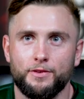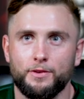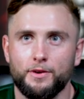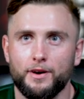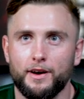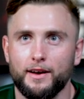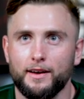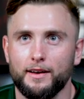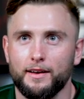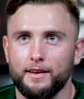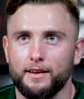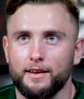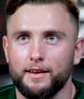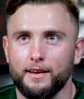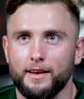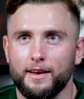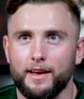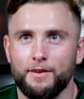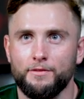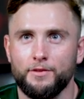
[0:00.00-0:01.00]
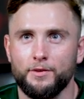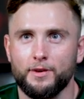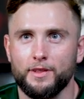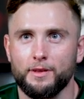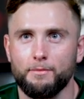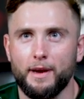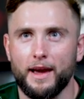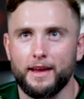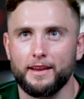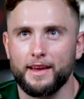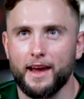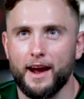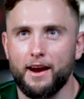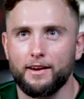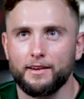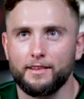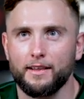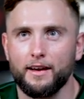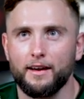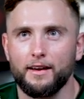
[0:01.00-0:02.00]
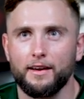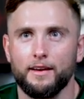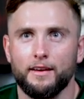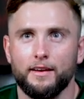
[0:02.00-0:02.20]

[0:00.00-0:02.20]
you were if you were the main character?